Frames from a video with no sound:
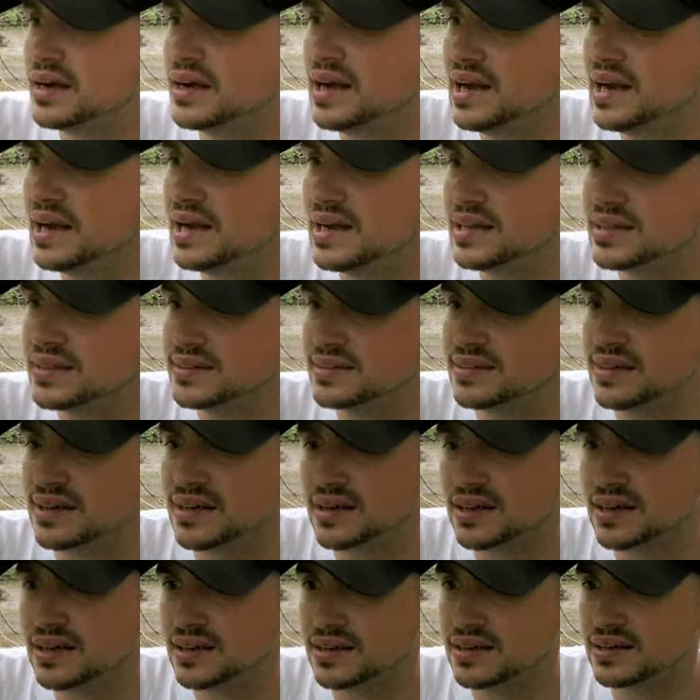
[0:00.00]
And
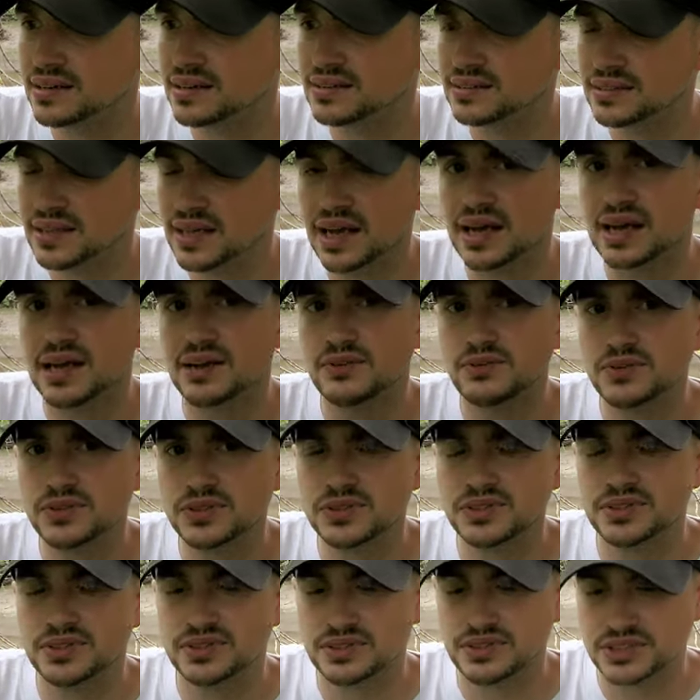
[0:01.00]
yeah, it
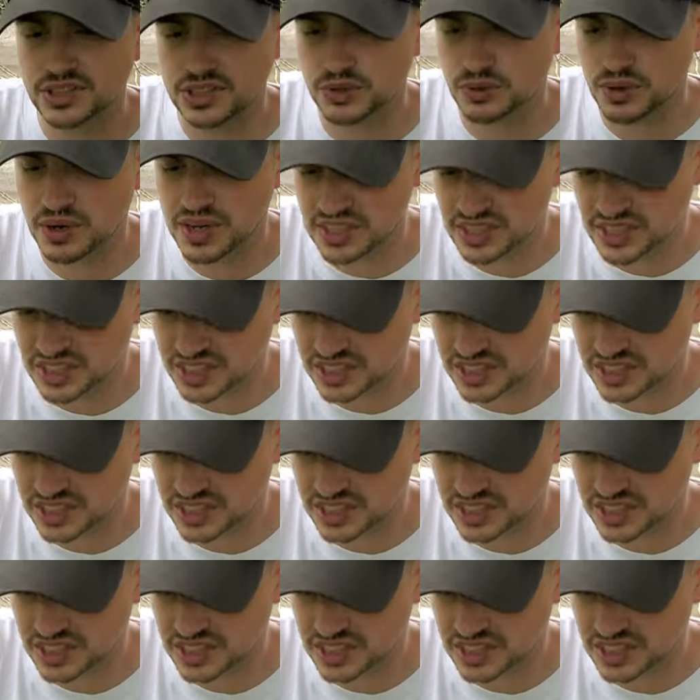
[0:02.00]
was just crazy